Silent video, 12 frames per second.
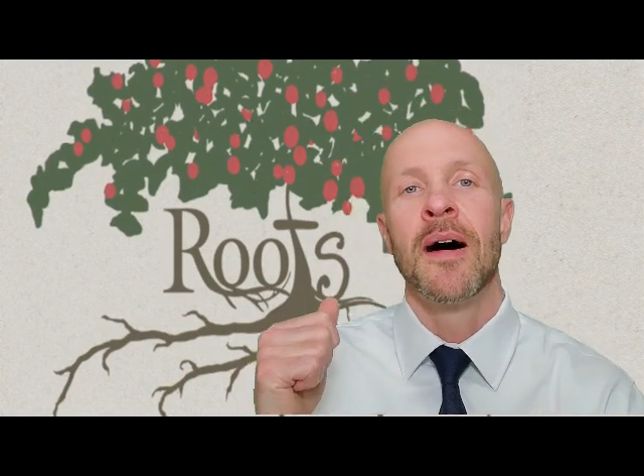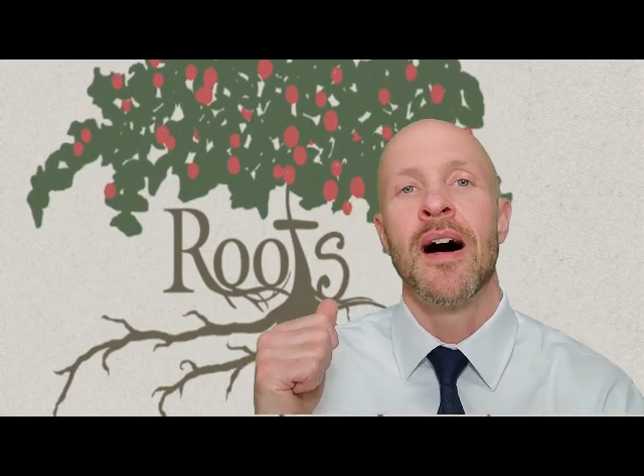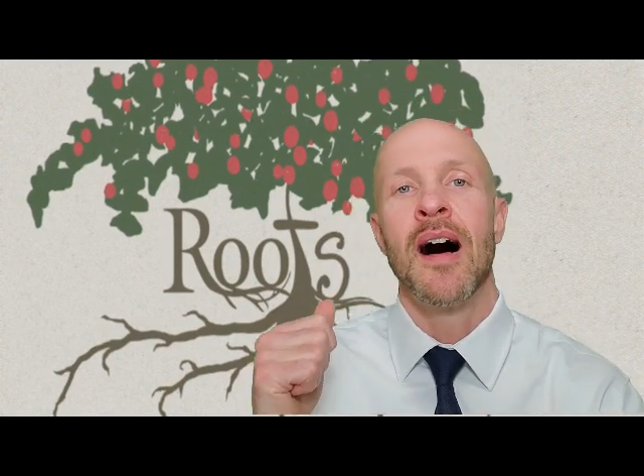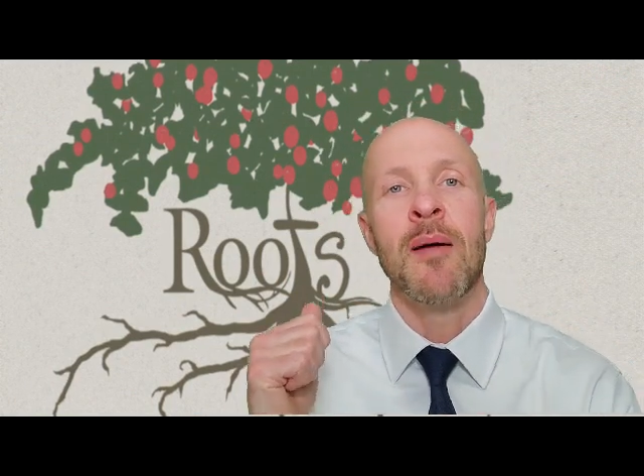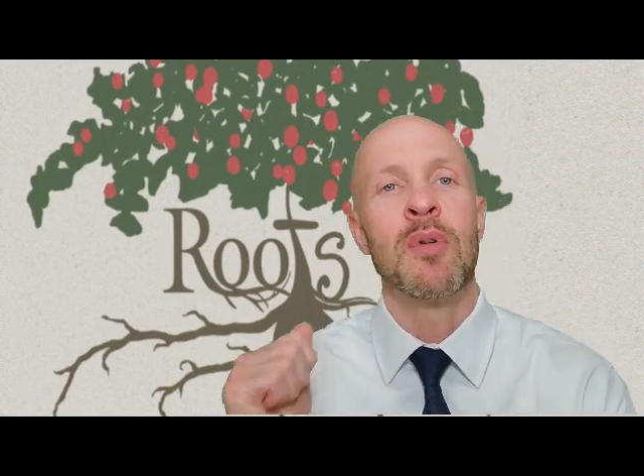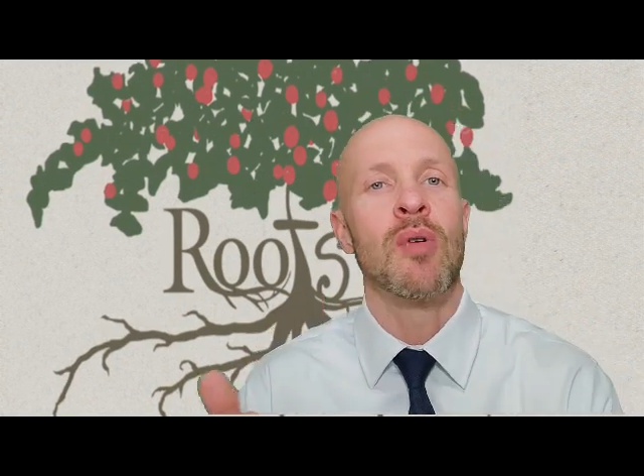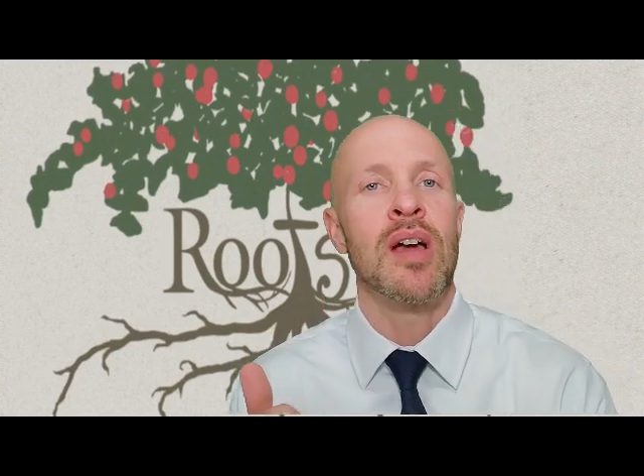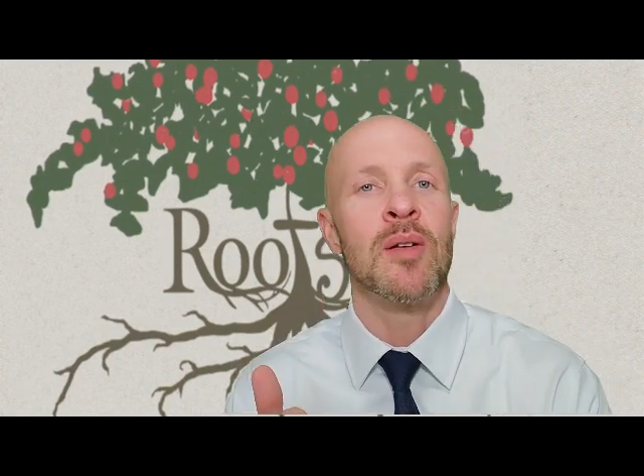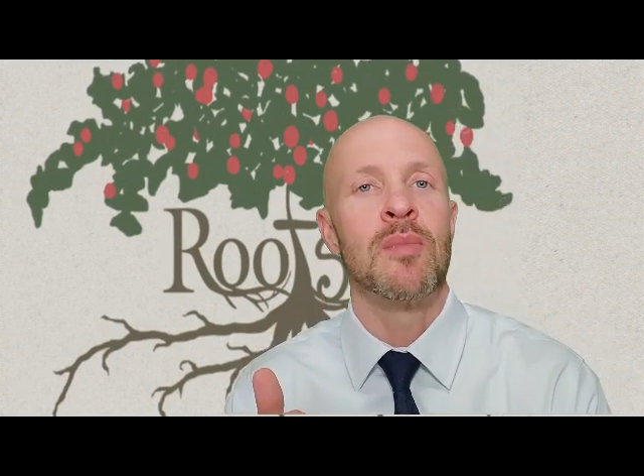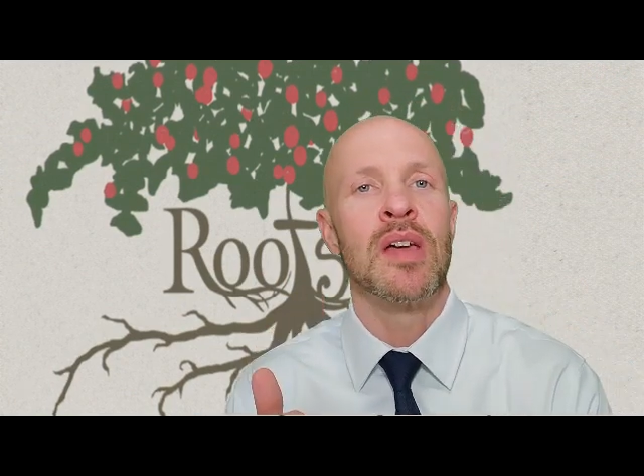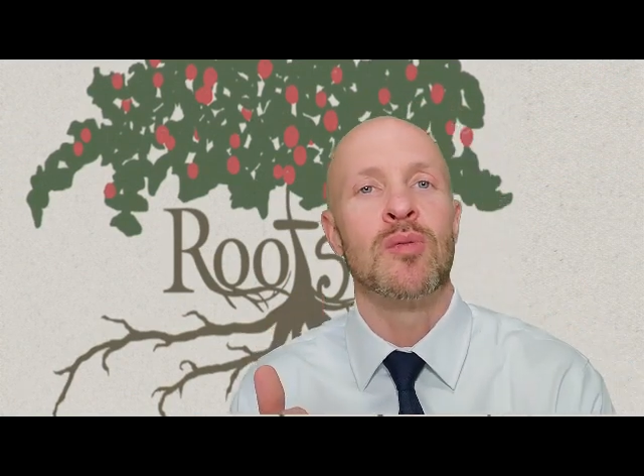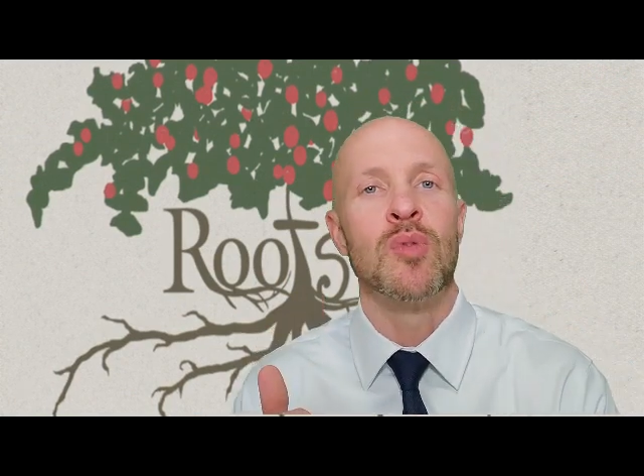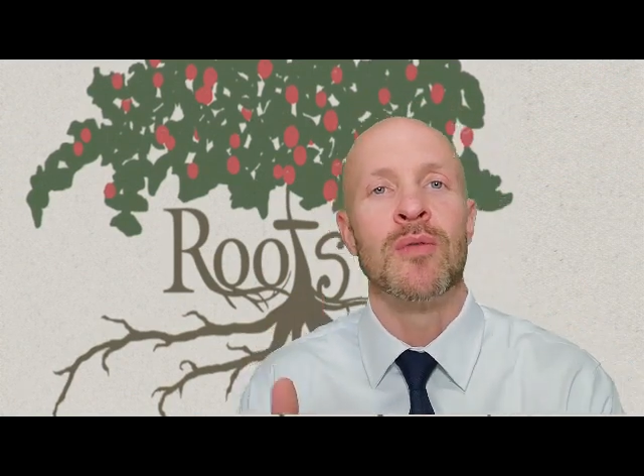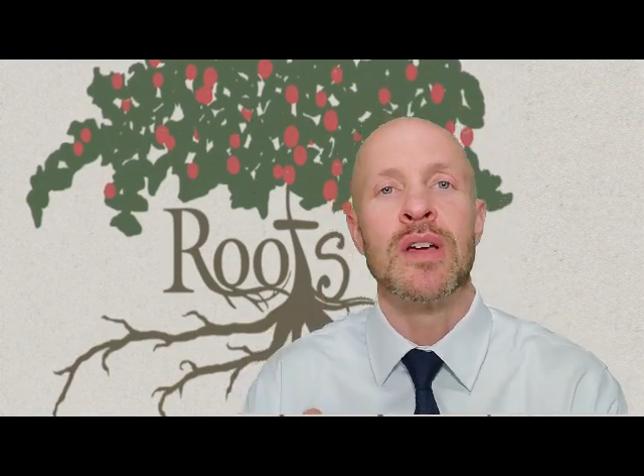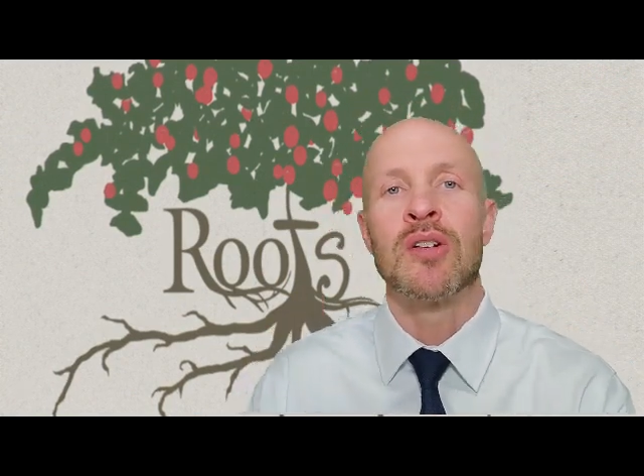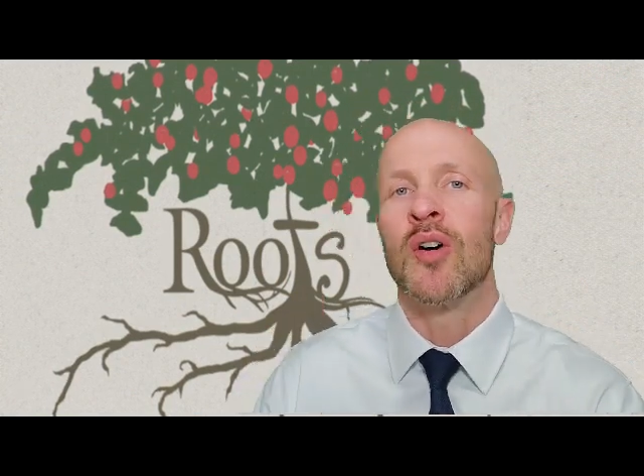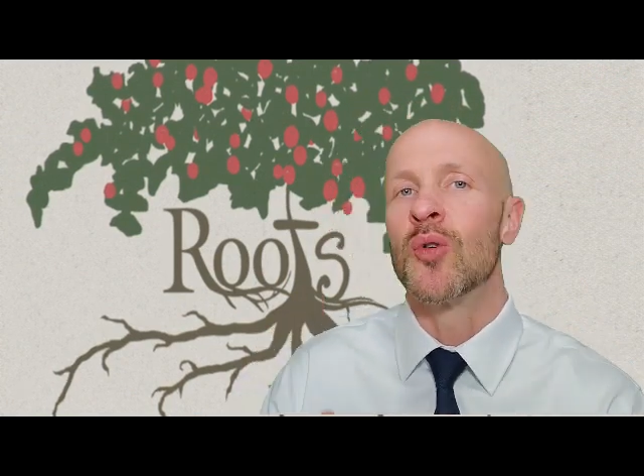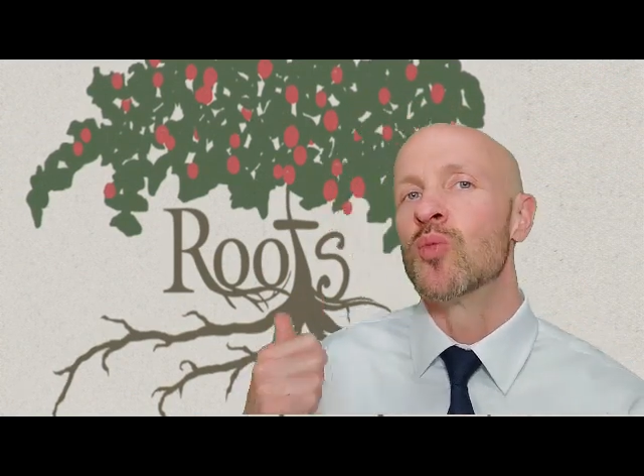I'm going to recommend a movie
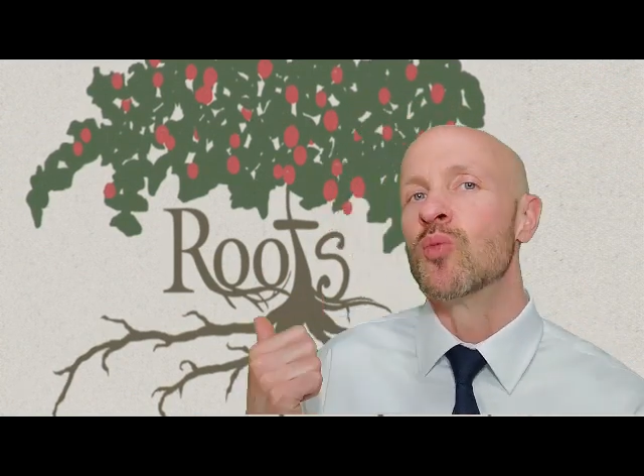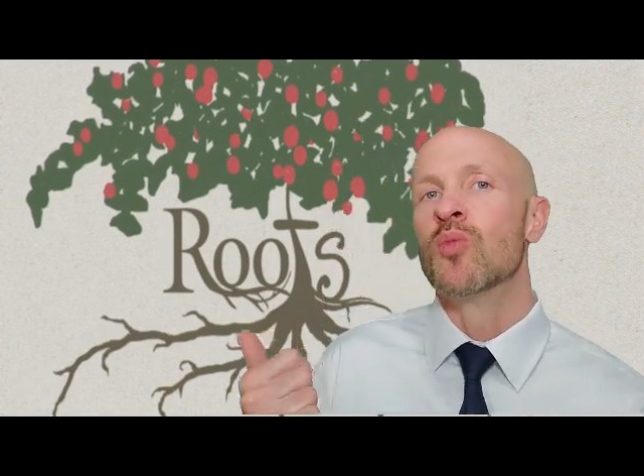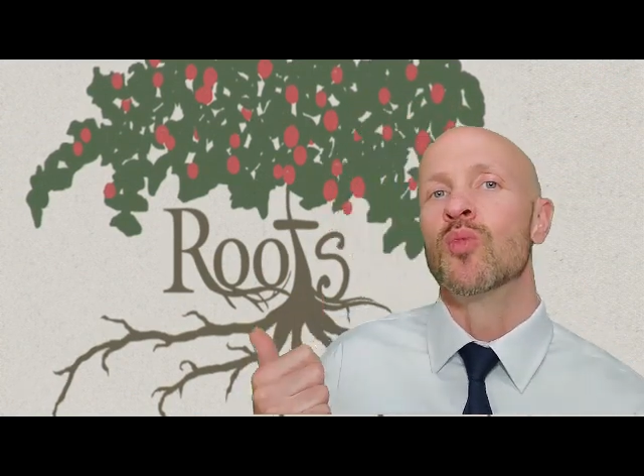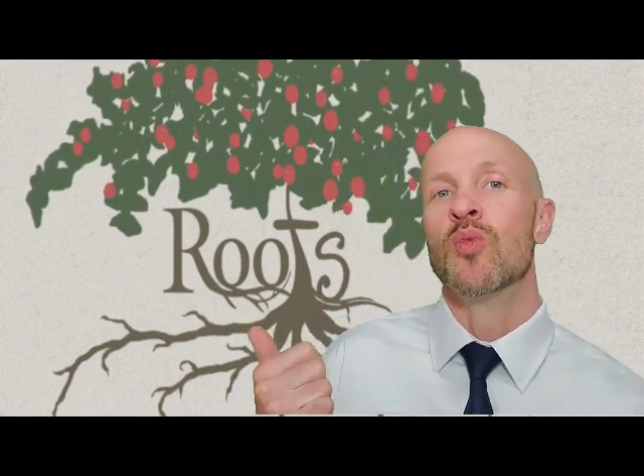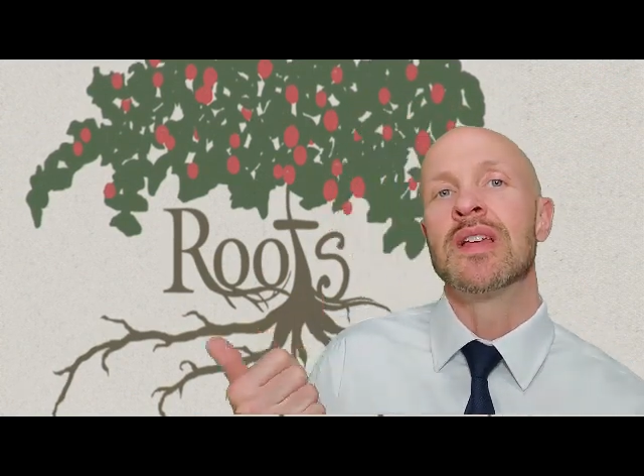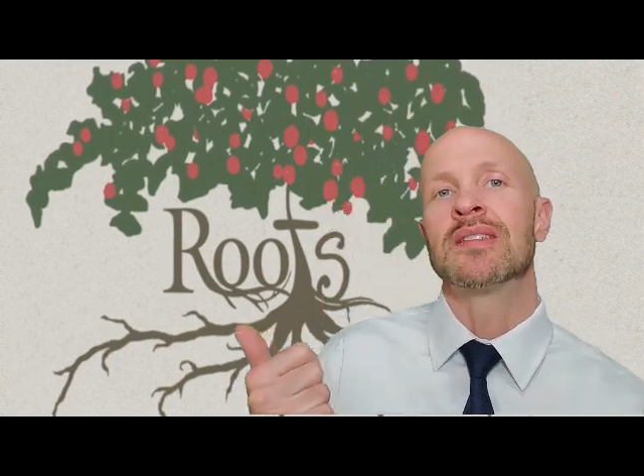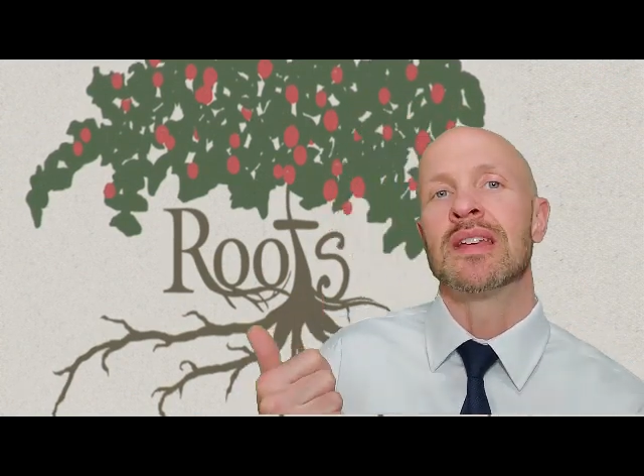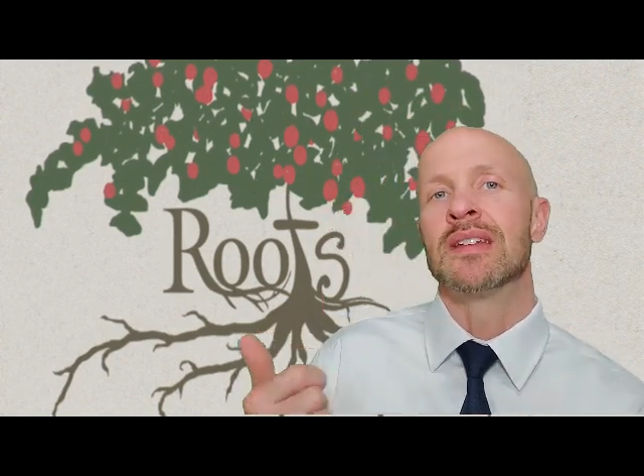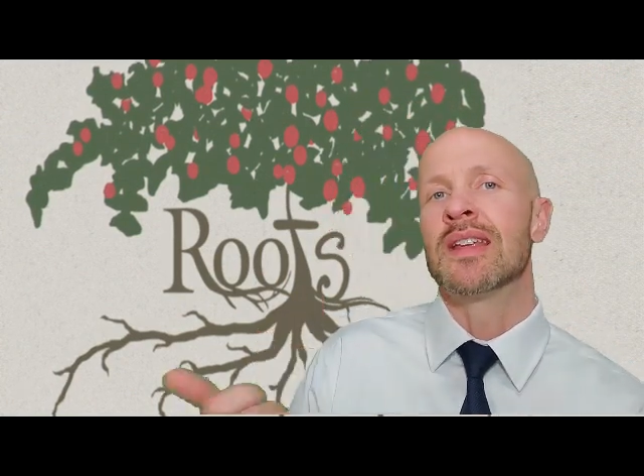called Risen.